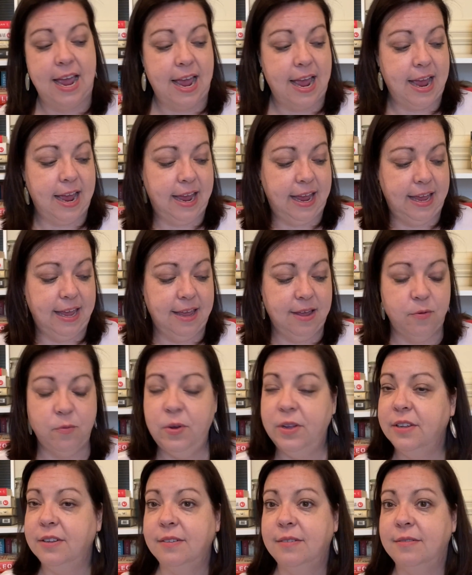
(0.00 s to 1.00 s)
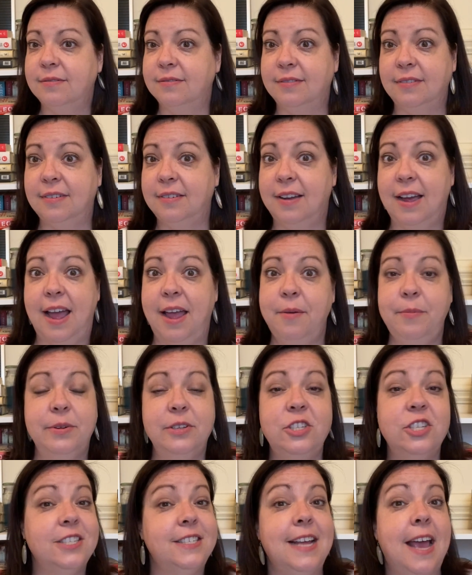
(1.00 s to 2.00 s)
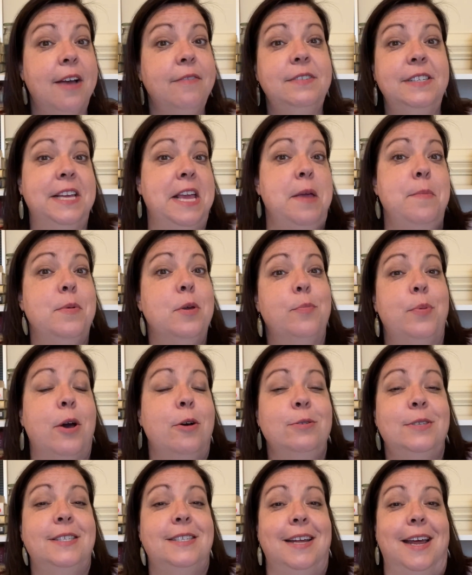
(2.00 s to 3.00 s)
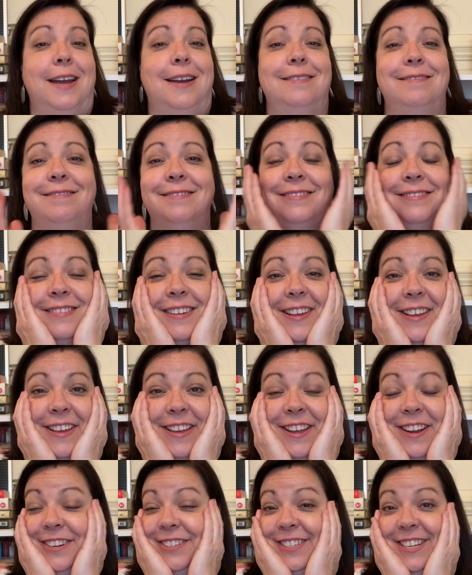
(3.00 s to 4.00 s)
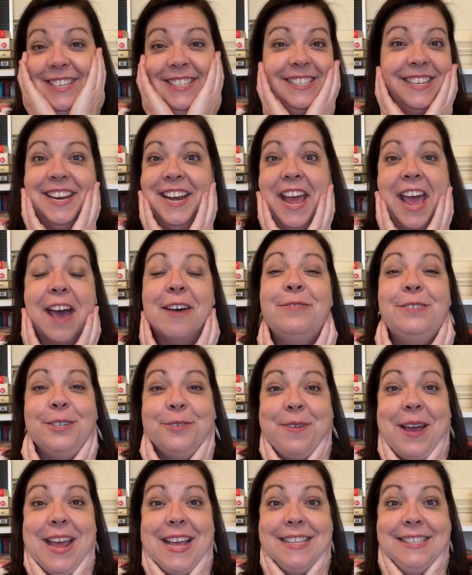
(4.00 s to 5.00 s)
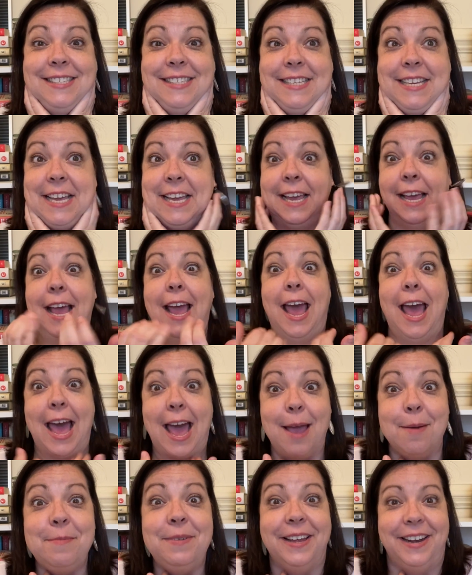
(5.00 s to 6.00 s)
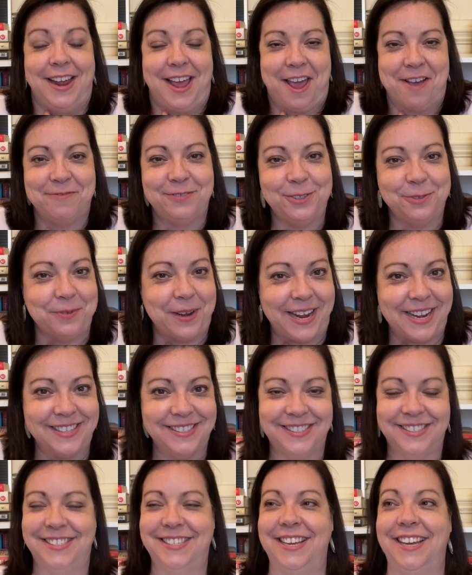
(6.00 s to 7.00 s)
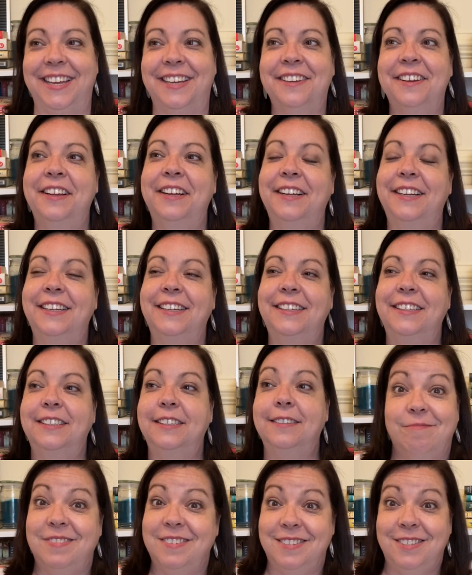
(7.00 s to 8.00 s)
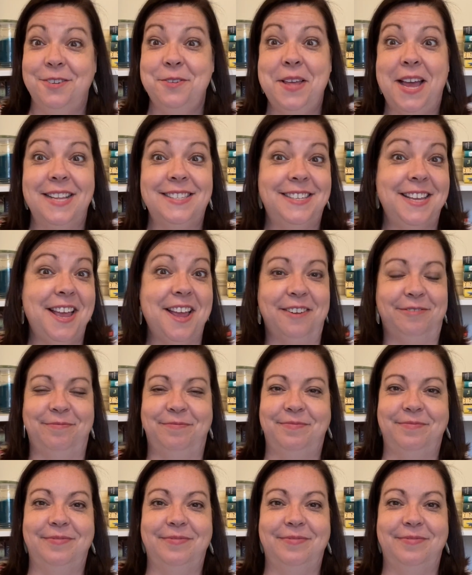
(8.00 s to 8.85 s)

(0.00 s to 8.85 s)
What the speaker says: I will just have to keep you posted. You're just going to have to wait and see. I'm going to have to wait and see. So that's it.